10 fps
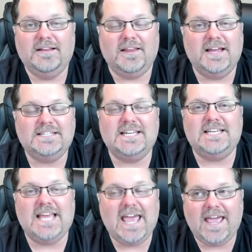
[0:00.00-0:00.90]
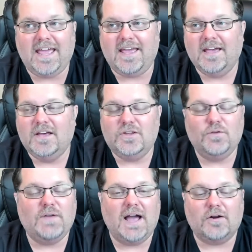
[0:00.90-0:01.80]
Like today,
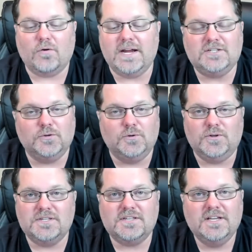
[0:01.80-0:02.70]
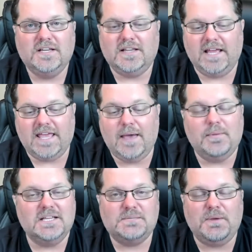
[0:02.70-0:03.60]
you've got great tools like
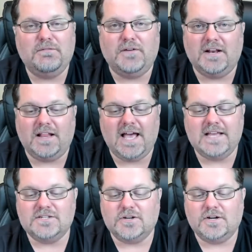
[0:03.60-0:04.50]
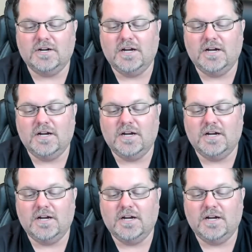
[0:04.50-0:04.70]
MLSP Funnelizer,